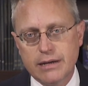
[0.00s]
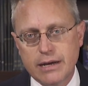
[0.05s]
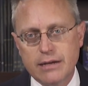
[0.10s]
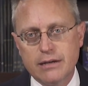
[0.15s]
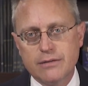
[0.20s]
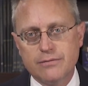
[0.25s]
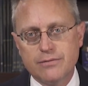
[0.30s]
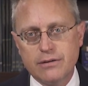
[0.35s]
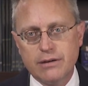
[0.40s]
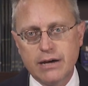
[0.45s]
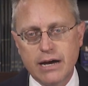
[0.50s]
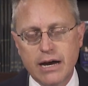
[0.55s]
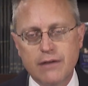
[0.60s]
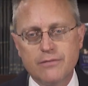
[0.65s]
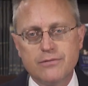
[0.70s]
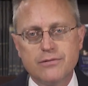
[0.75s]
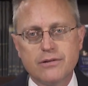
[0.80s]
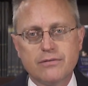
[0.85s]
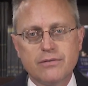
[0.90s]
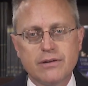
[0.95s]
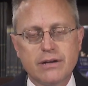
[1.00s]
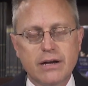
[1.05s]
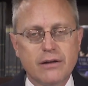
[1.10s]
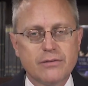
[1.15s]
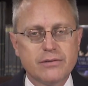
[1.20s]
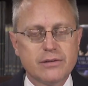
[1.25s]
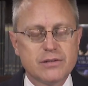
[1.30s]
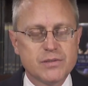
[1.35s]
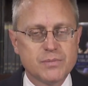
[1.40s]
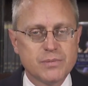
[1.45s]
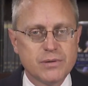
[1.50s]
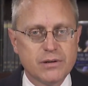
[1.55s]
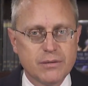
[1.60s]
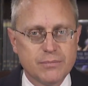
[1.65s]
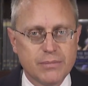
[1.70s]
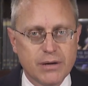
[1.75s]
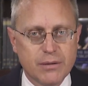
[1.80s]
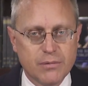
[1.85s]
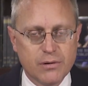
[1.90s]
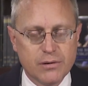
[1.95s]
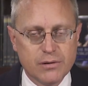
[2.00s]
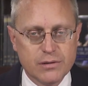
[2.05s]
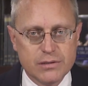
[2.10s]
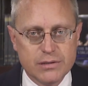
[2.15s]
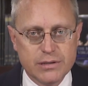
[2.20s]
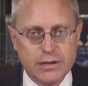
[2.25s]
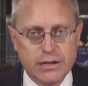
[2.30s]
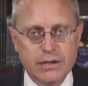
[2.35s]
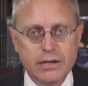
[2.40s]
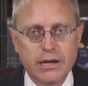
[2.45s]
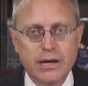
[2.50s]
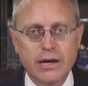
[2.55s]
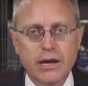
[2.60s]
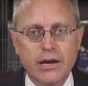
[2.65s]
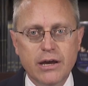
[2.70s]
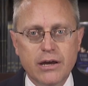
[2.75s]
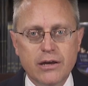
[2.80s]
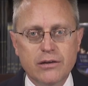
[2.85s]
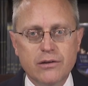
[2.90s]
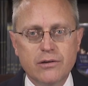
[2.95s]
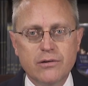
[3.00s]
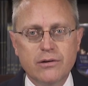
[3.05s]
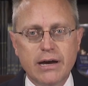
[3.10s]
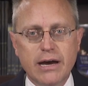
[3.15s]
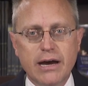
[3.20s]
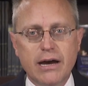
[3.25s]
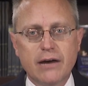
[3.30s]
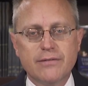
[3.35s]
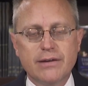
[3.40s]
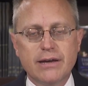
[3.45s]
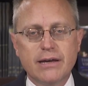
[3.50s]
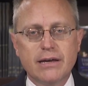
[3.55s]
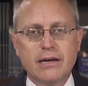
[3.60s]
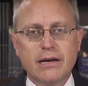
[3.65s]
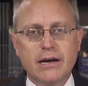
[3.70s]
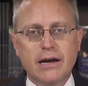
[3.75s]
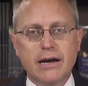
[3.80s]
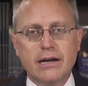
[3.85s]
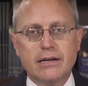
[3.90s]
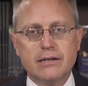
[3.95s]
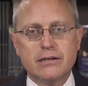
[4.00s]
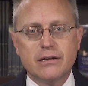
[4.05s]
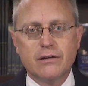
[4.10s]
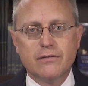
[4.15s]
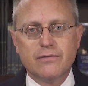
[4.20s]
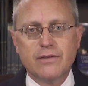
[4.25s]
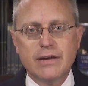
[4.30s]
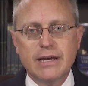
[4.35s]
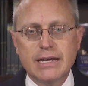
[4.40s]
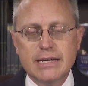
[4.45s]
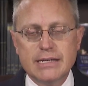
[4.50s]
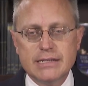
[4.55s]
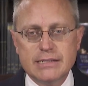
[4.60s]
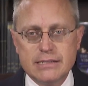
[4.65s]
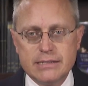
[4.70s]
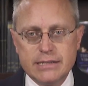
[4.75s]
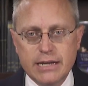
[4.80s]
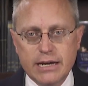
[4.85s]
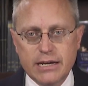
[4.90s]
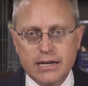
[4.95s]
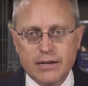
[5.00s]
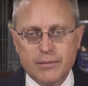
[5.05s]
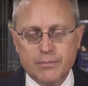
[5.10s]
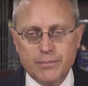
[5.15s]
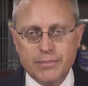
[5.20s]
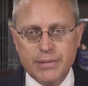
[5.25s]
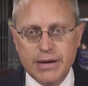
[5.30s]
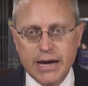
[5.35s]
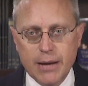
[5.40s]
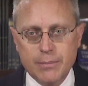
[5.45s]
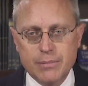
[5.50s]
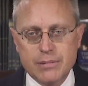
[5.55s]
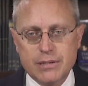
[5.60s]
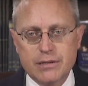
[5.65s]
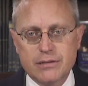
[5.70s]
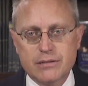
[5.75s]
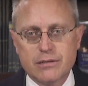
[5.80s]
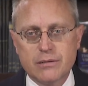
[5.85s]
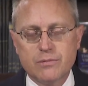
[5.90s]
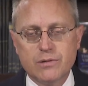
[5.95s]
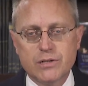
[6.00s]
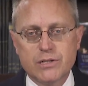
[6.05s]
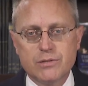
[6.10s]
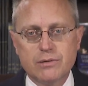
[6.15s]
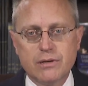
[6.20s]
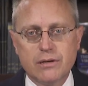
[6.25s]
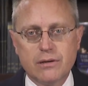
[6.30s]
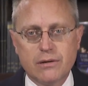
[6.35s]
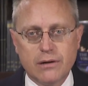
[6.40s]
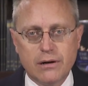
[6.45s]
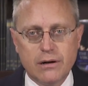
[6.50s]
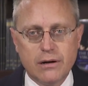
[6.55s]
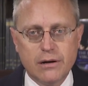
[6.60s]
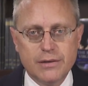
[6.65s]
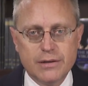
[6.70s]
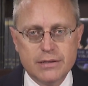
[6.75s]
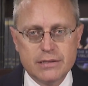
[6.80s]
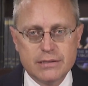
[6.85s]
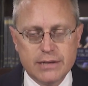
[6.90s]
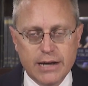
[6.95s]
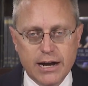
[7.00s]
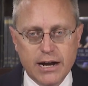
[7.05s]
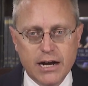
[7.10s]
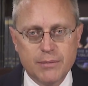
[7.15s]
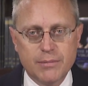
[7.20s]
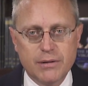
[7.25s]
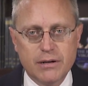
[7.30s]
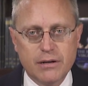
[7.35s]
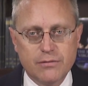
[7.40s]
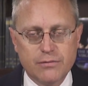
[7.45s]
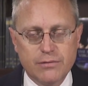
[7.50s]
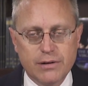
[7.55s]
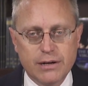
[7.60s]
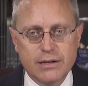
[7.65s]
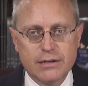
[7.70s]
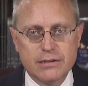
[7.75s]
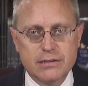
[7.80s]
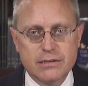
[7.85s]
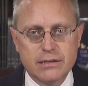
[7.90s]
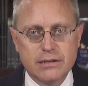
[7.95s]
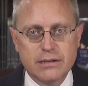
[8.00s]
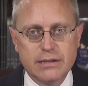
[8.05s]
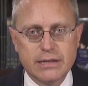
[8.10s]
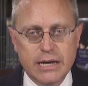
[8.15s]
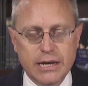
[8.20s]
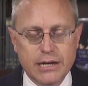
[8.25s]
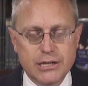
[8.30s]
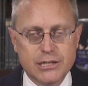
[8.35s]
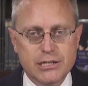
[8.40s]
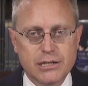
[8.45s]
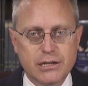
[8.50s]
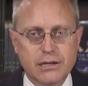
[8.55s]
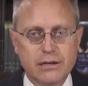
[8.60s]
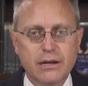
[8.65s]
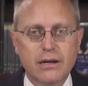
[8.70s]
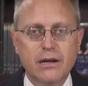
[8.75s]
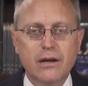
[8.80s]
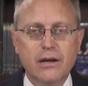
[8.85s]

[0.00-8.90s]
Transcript: And if you have driven out the Spirit by mortal sin, you have a kind of second baptism, which we call the sacrament of reconciliation.